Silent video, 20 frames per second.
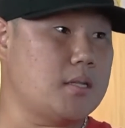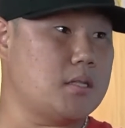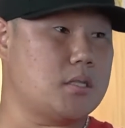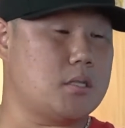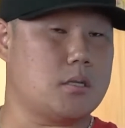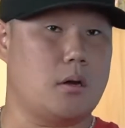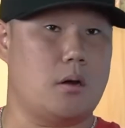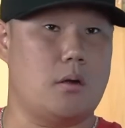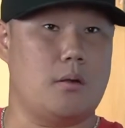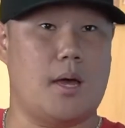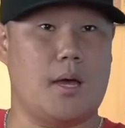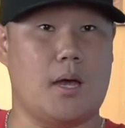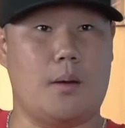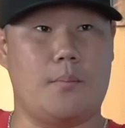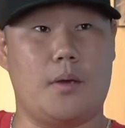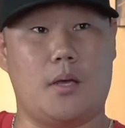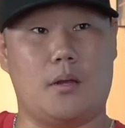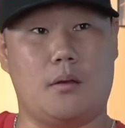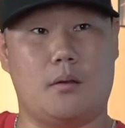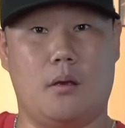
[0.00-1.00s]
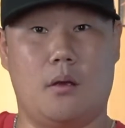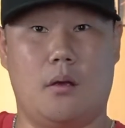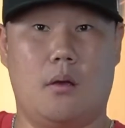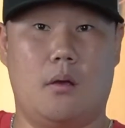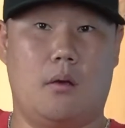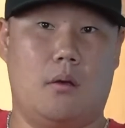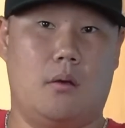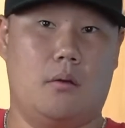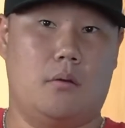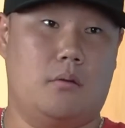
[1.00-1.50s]
So like I mean,
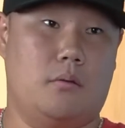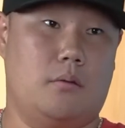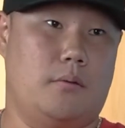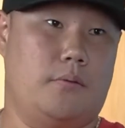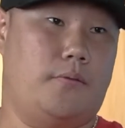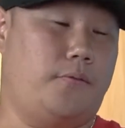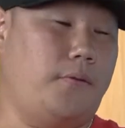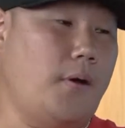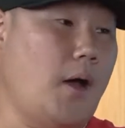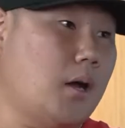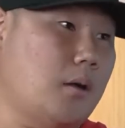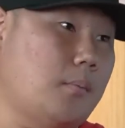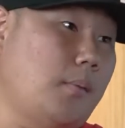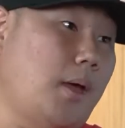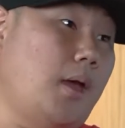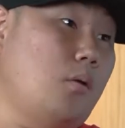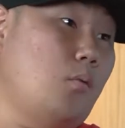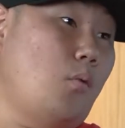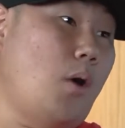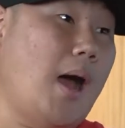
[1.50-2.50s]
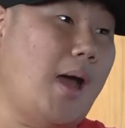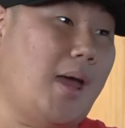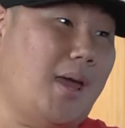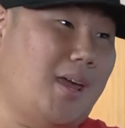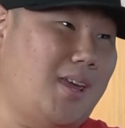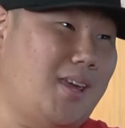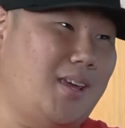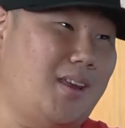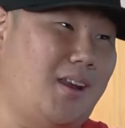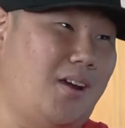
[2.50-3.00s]
fuck, man, why? You know,